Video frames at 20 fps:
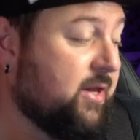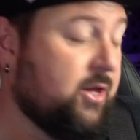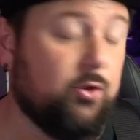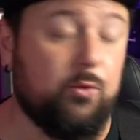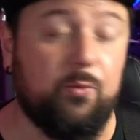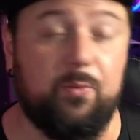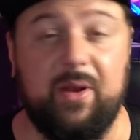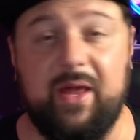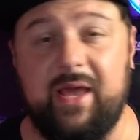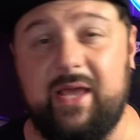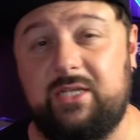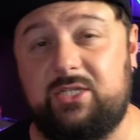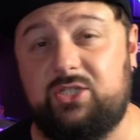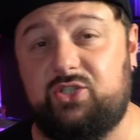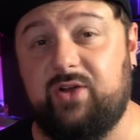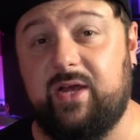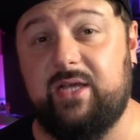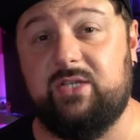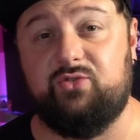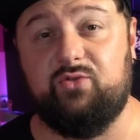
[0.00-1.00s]
who plays
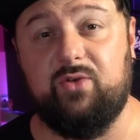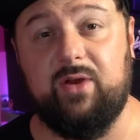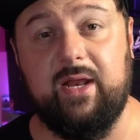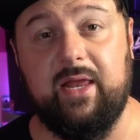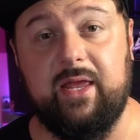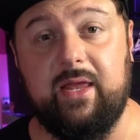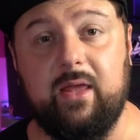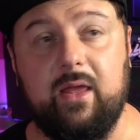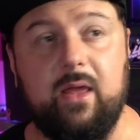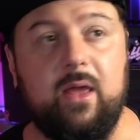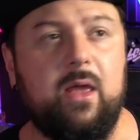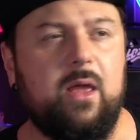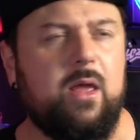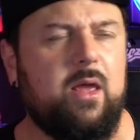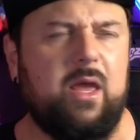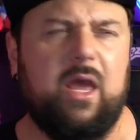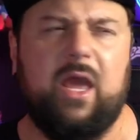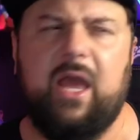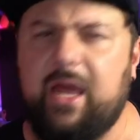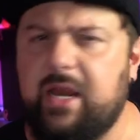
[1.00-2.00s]
Strats really.
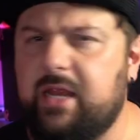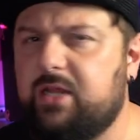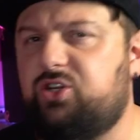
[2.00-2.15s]
In the